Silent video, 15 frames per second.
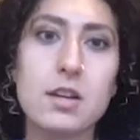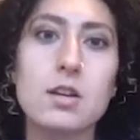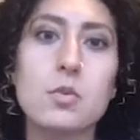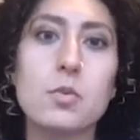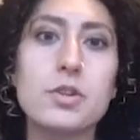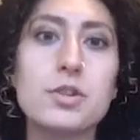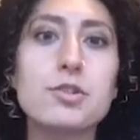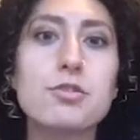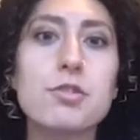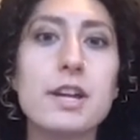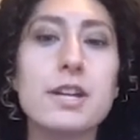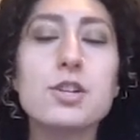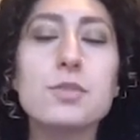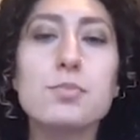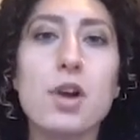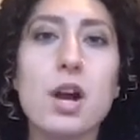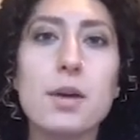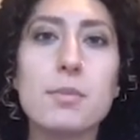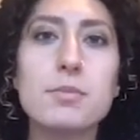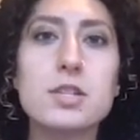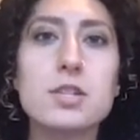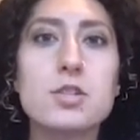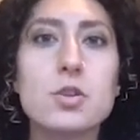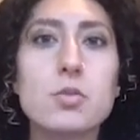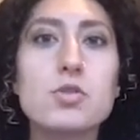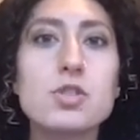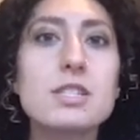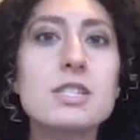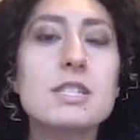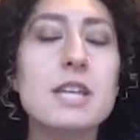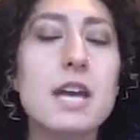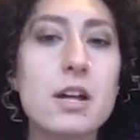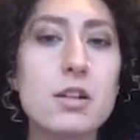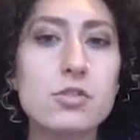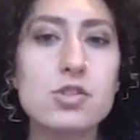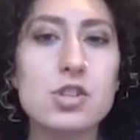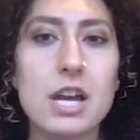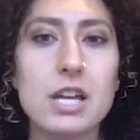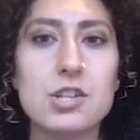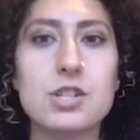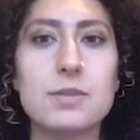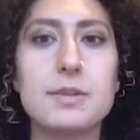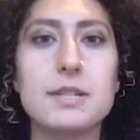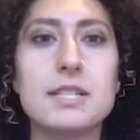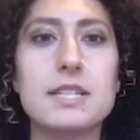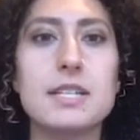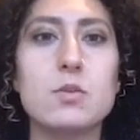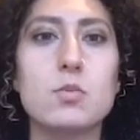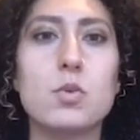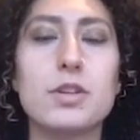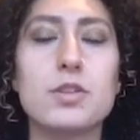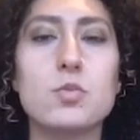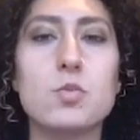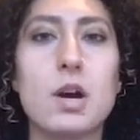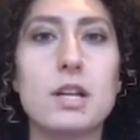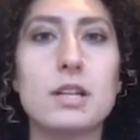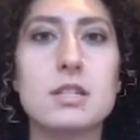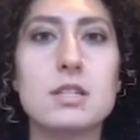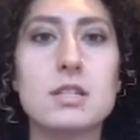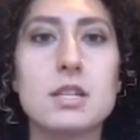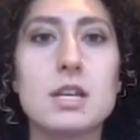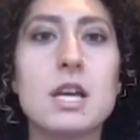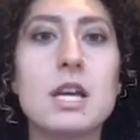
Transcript: When you create your prompt, don't just tell ChatGPT what you want.